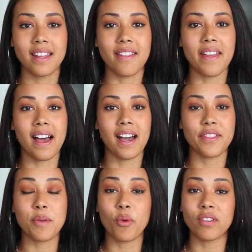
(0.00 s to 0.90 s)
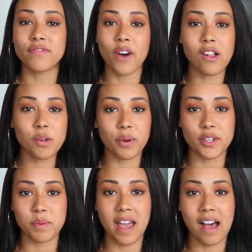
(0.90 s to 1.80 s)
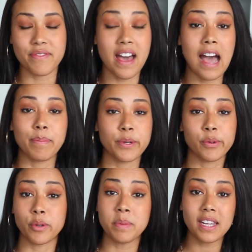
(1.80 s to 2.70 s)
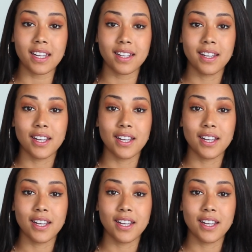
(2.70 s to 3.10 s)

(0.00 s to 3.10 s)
that the more followers we have, the happier we'll be.